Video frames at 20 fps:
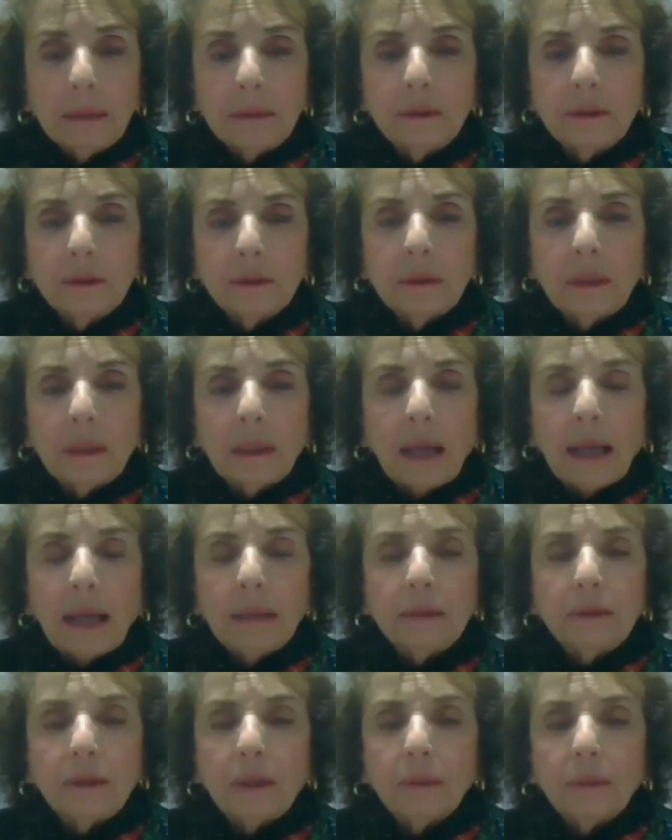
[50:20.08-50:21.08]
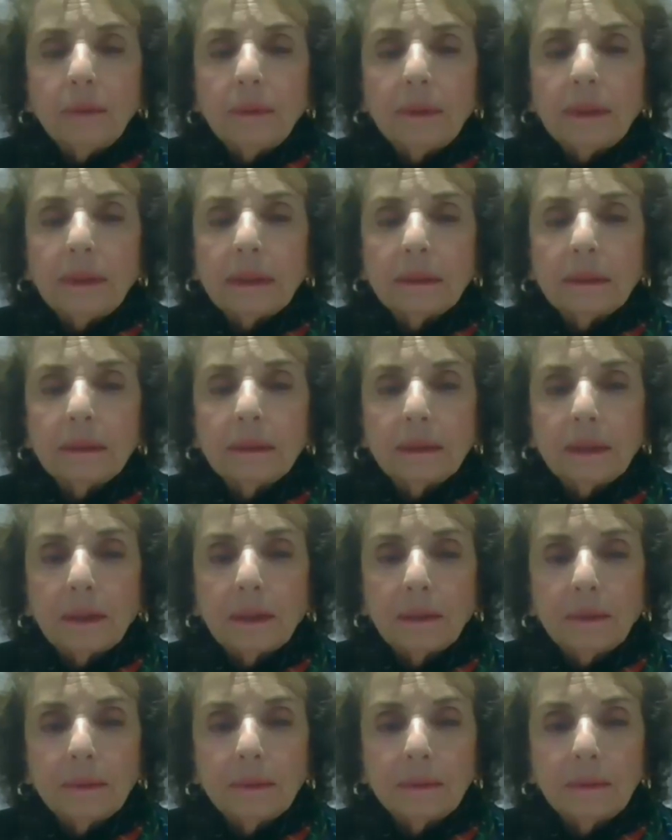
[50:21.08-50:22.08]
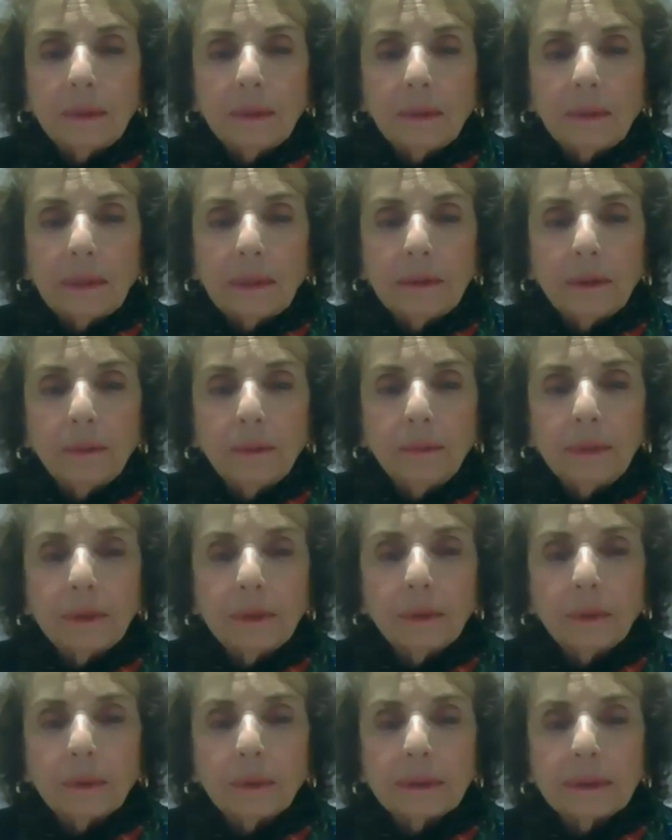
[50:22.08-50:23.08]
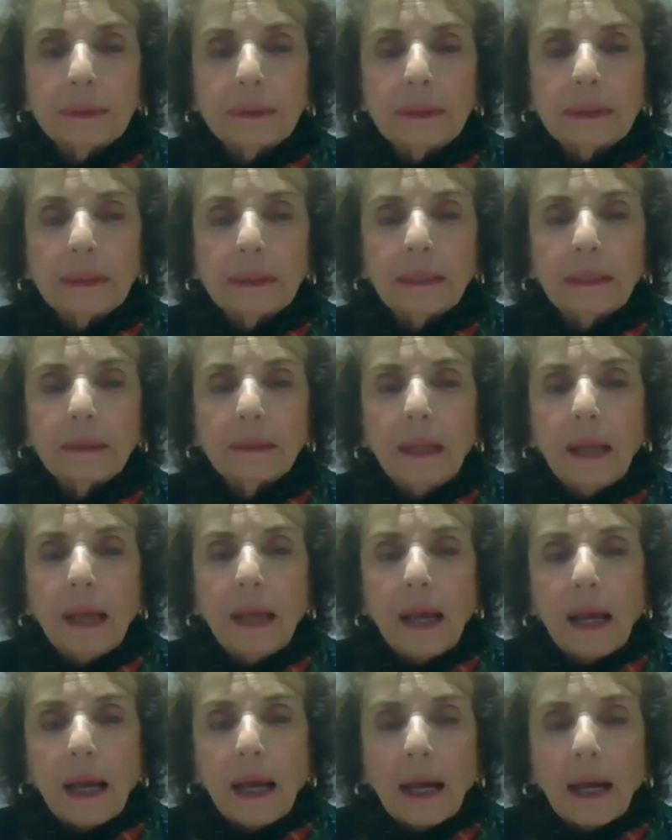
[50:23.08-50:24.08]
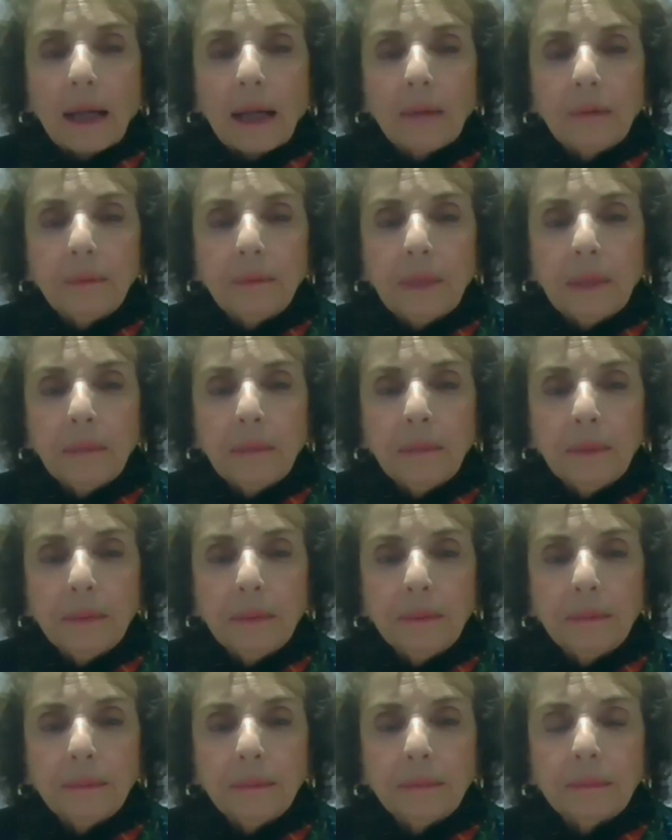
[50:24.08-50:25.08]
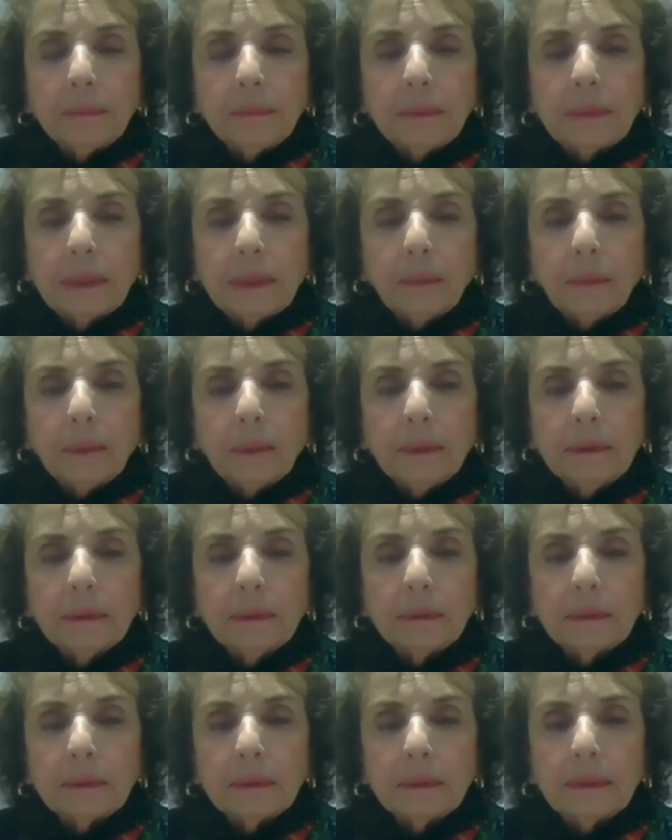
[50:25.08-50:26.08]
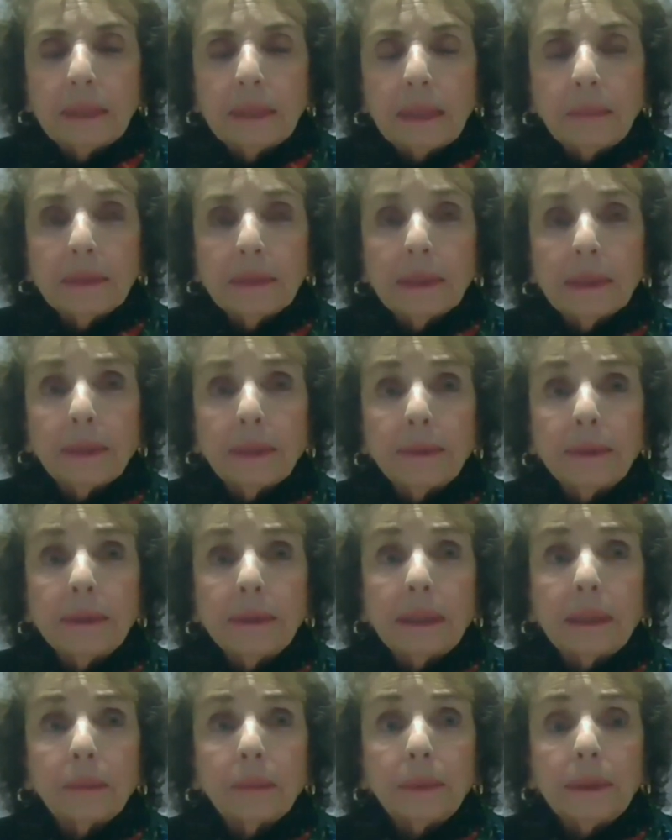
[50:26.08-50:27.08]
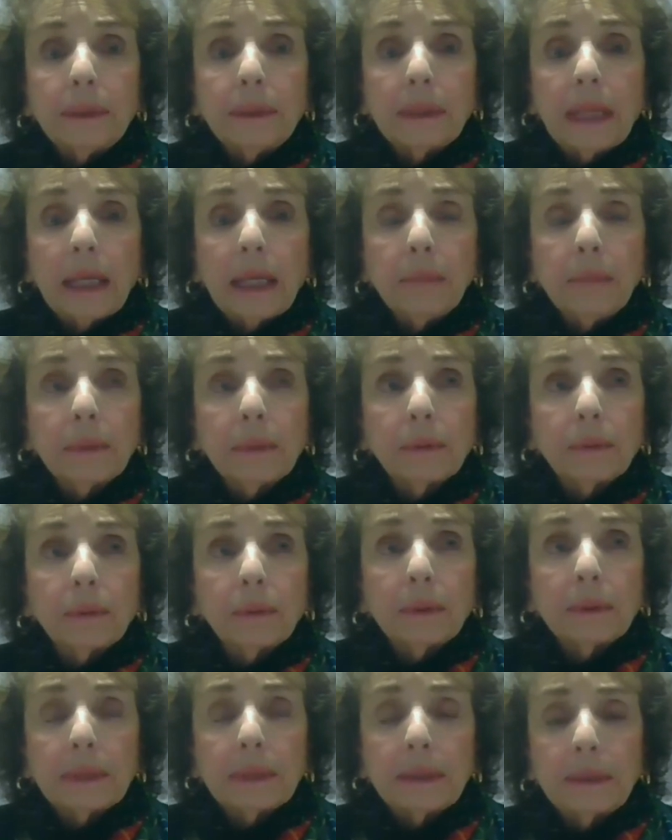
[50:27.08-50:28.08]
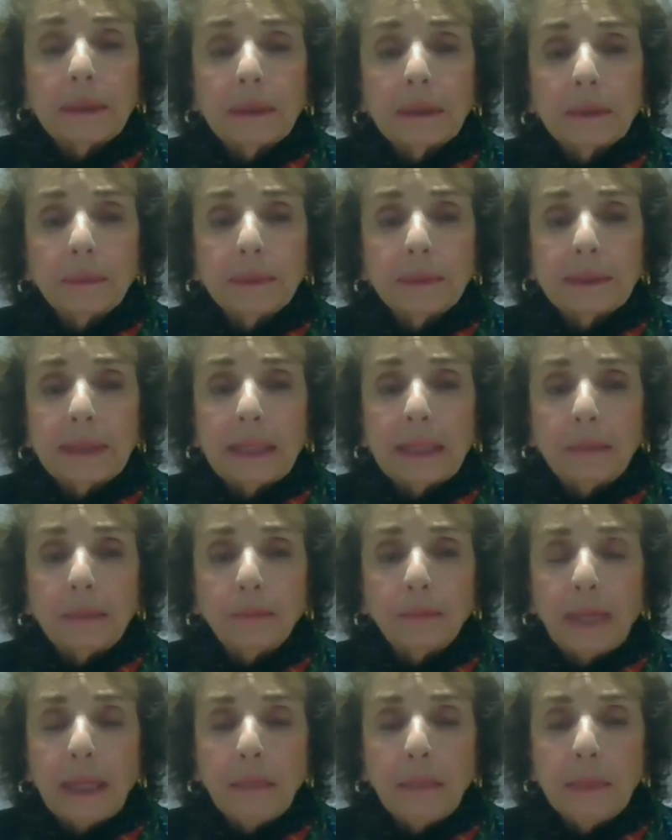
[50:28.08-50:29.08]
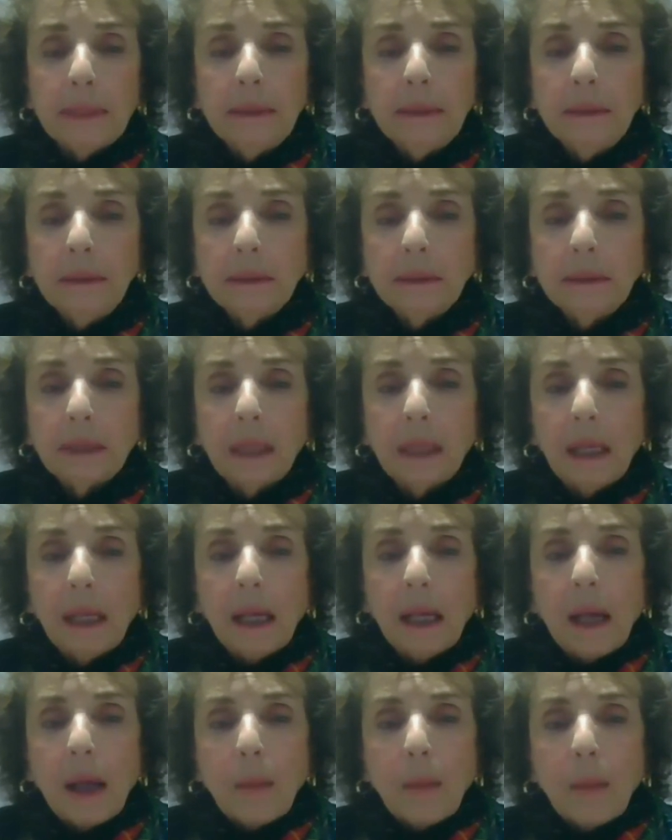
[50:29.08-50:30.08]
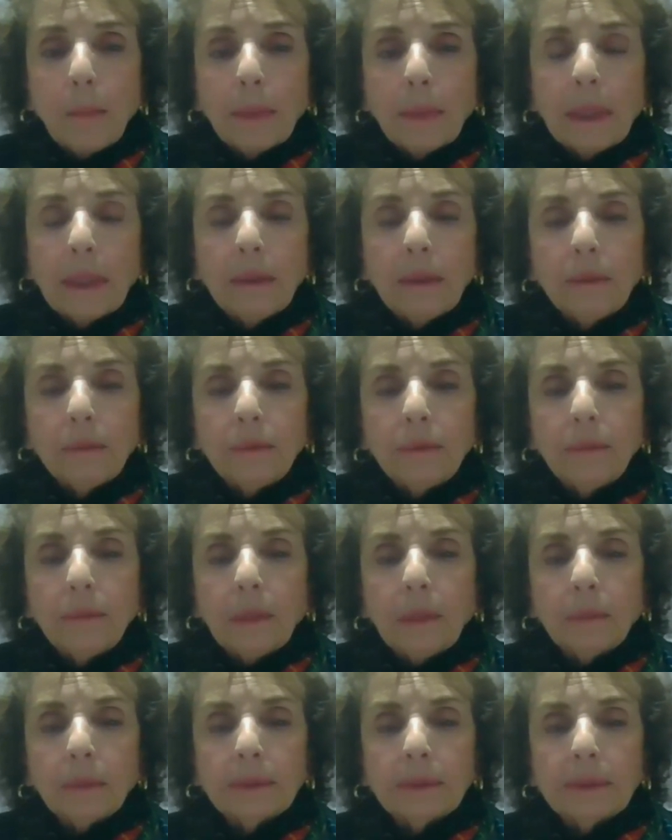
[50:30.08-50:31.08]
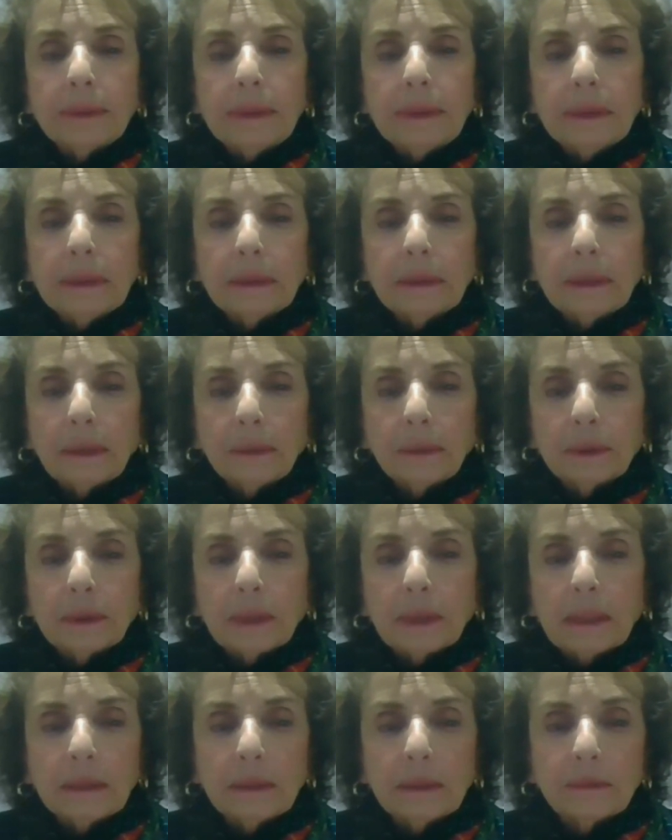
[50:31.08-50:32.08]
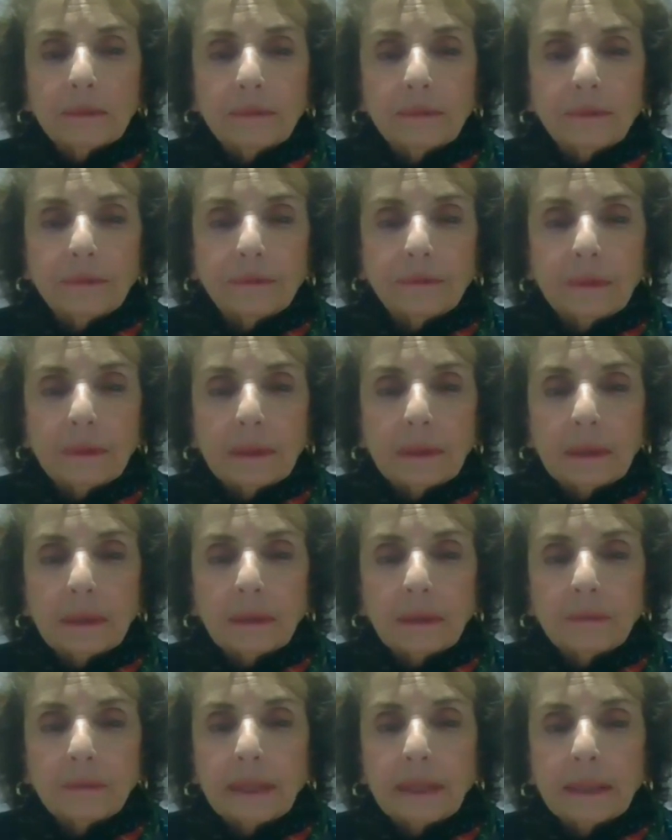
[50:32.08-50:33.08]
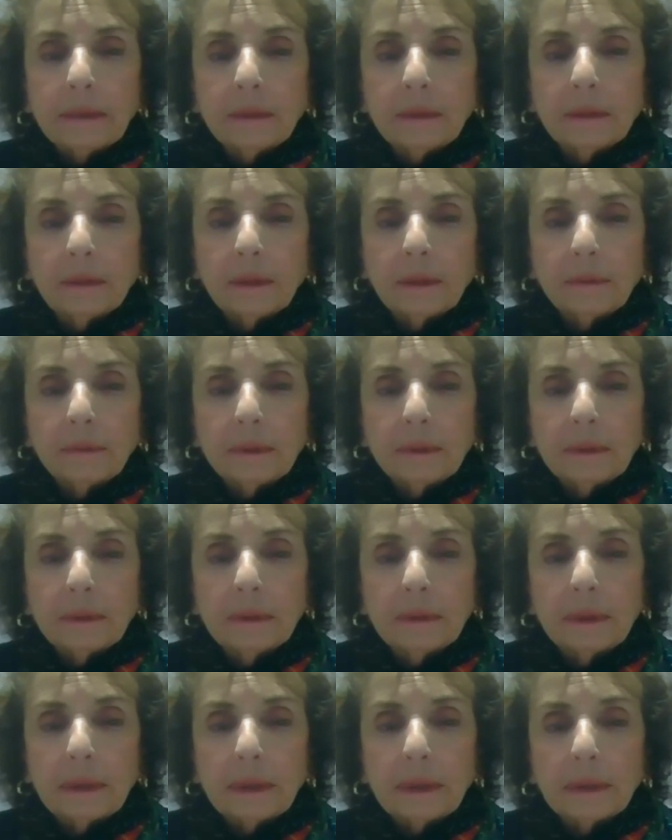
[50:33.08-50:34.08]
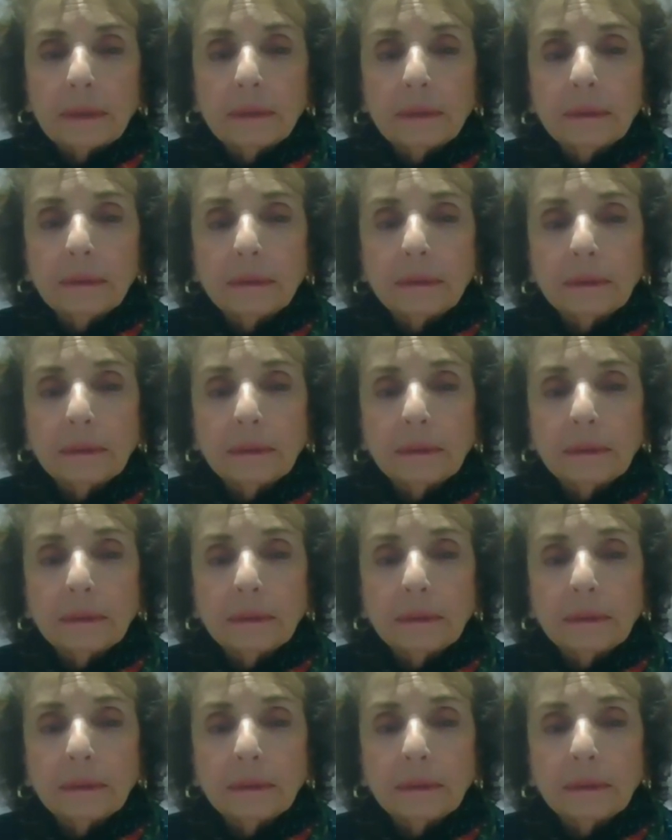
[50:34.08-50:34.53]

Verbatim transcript: I, d- I don't think so. No, I don't recall seeing that. I remember there was a cemetery that we came across. I think it was St. Raymond's, but I don't remember seeing those kinds of of headstones there.